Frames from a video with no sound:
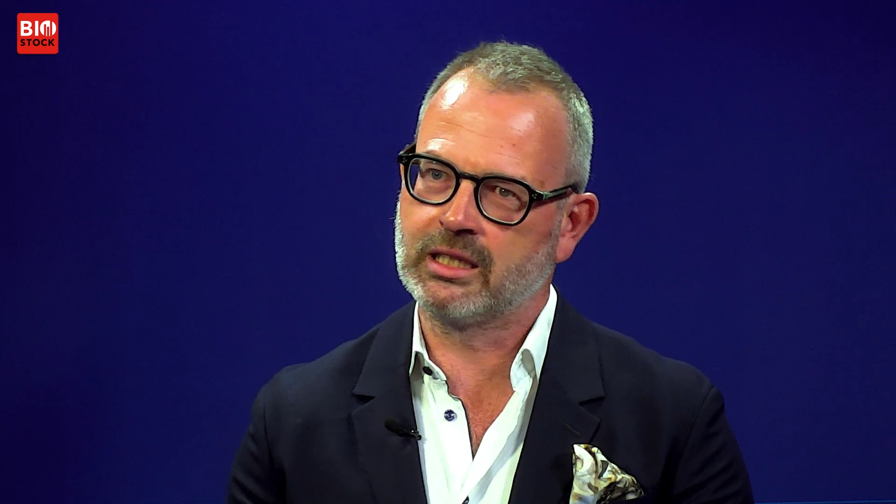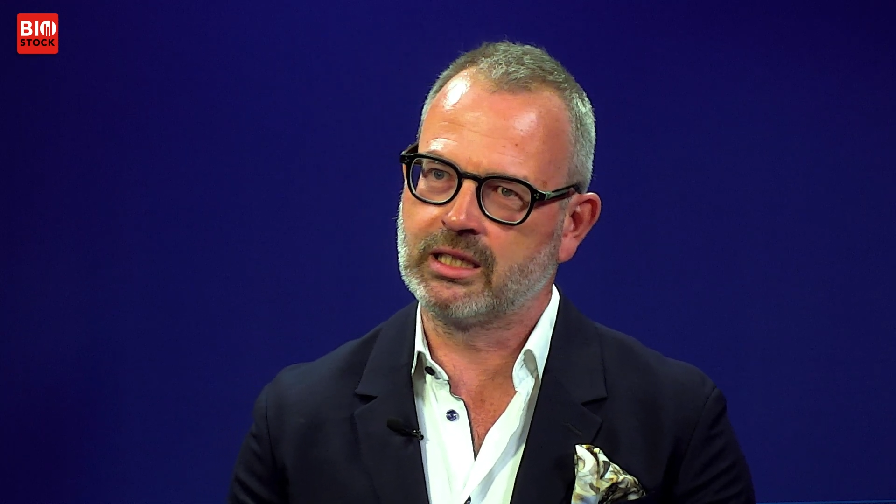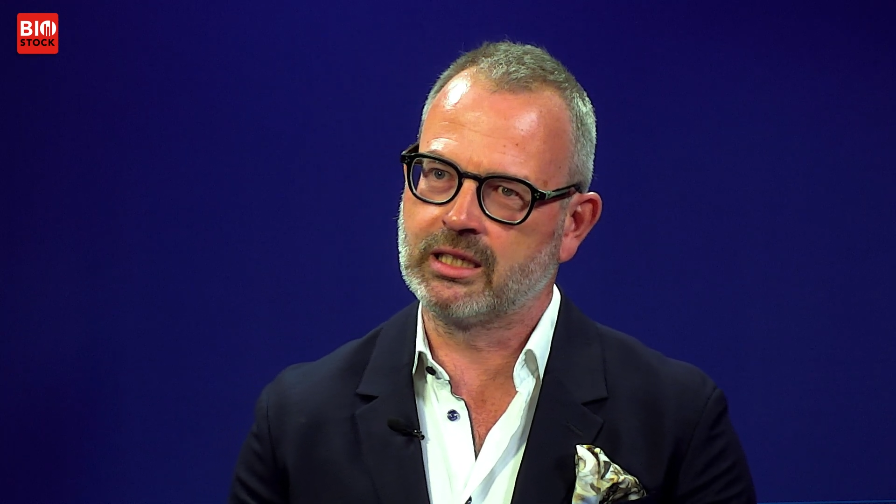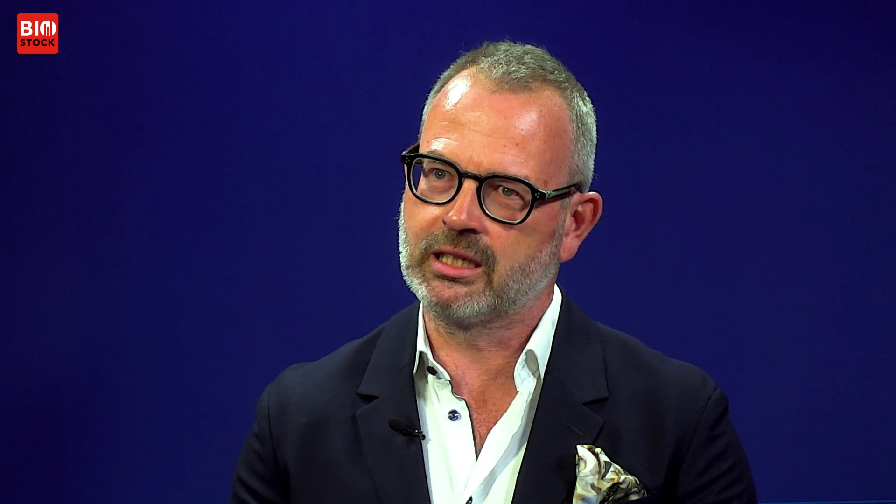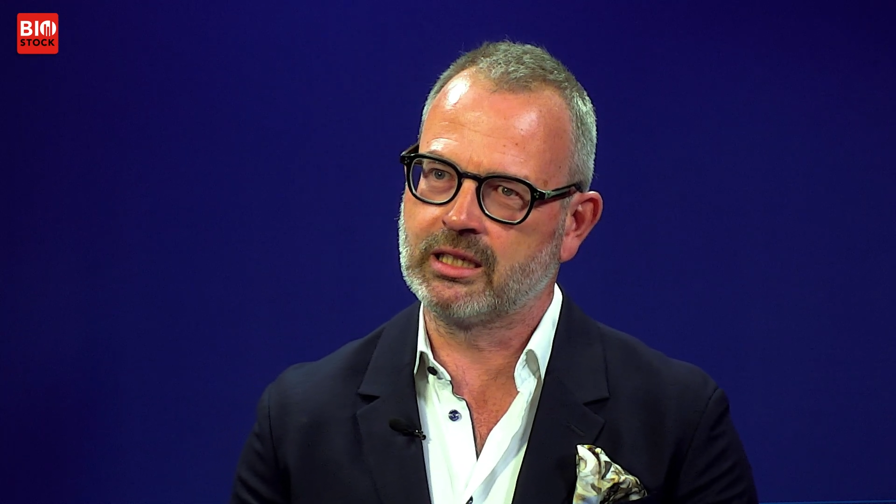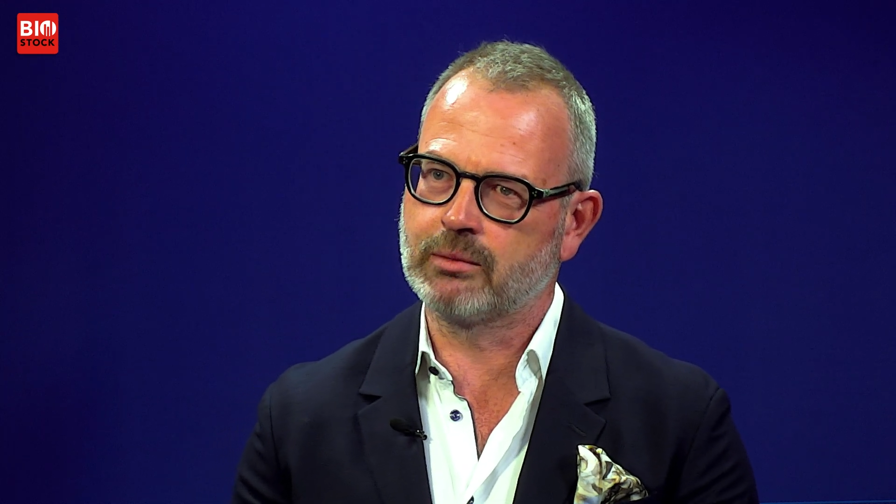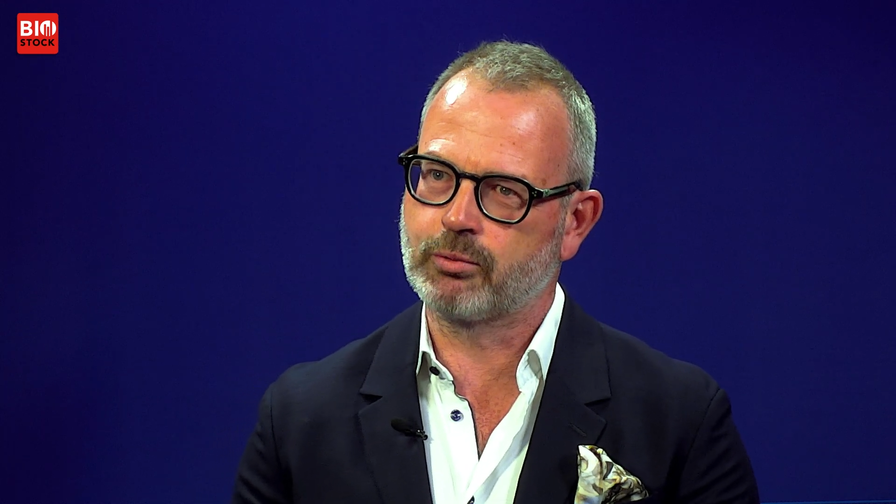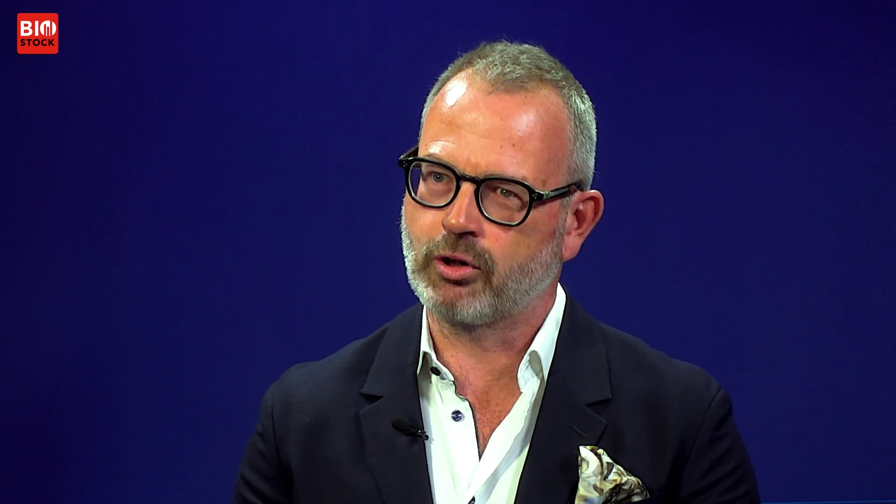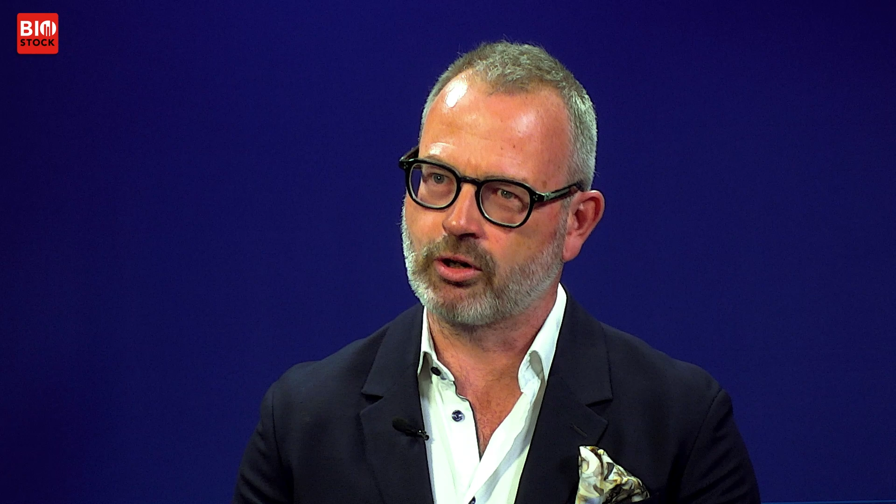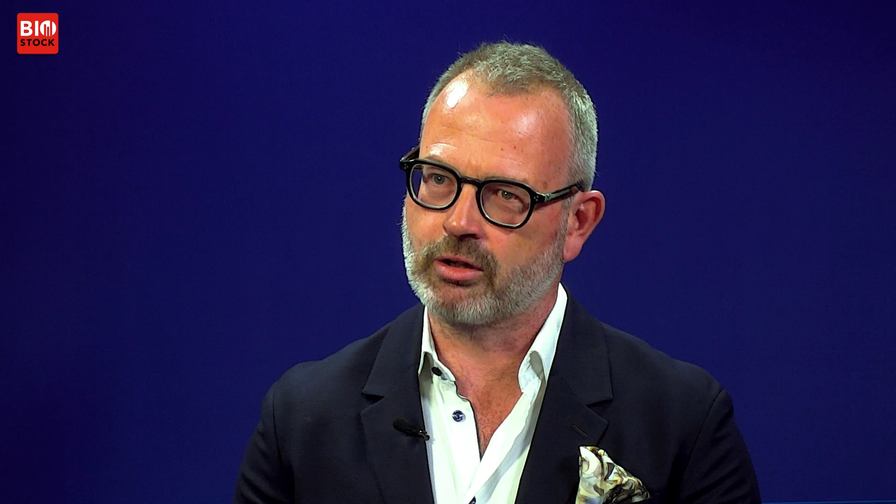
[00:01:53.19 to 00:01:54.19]
in the
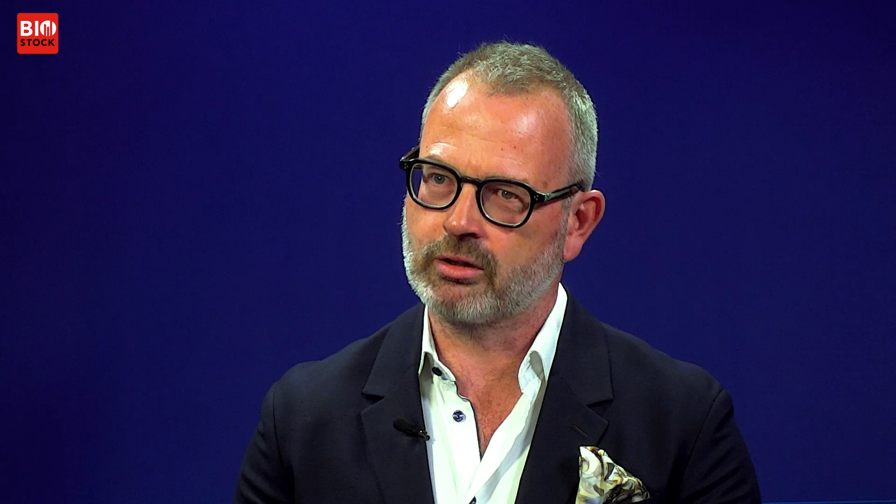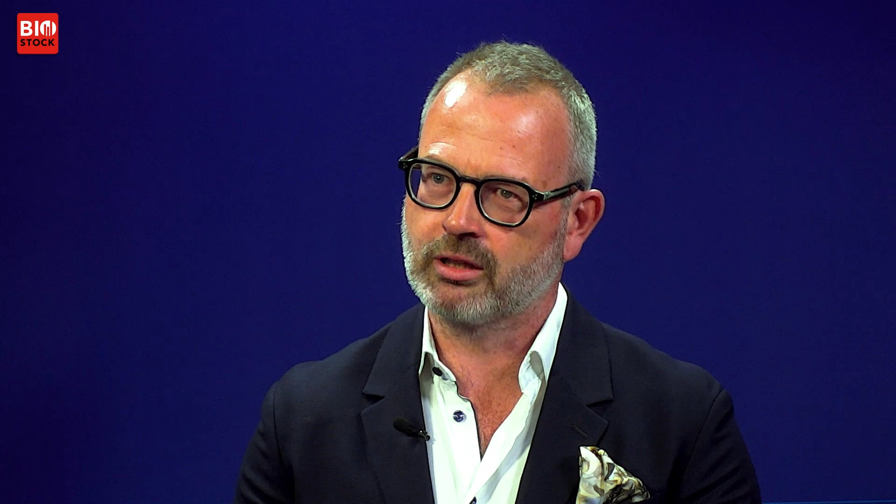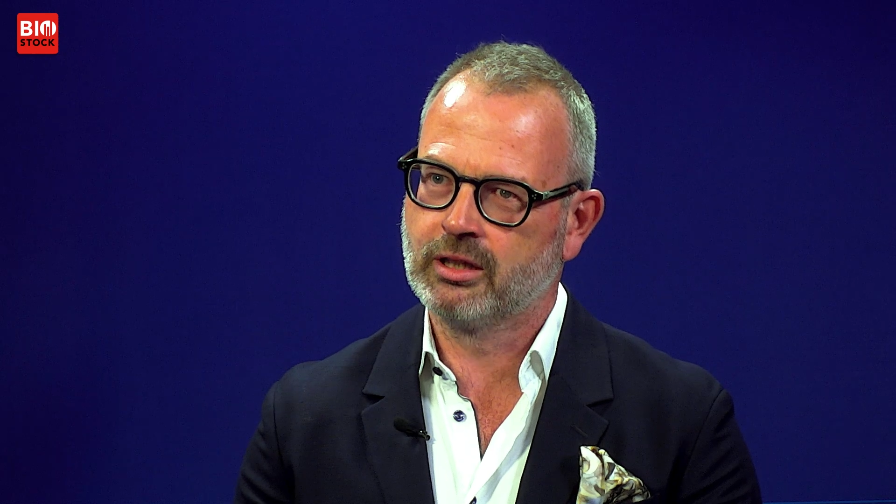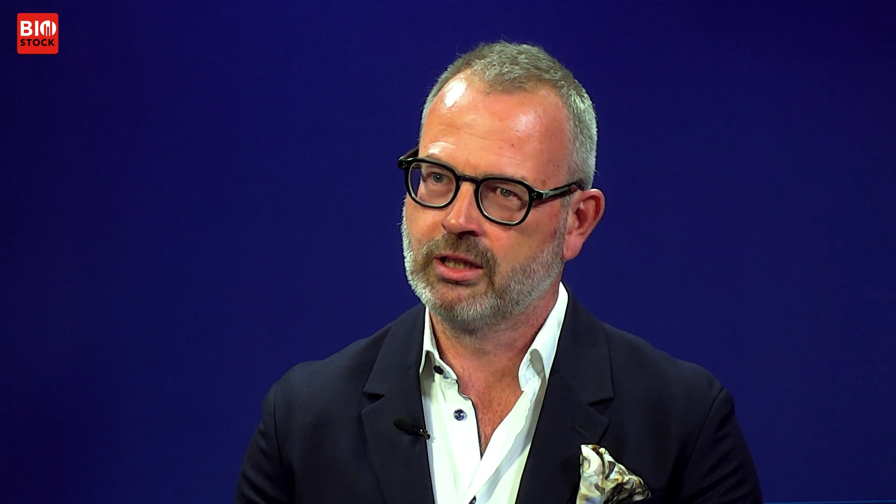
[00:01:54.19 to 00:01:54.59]
product,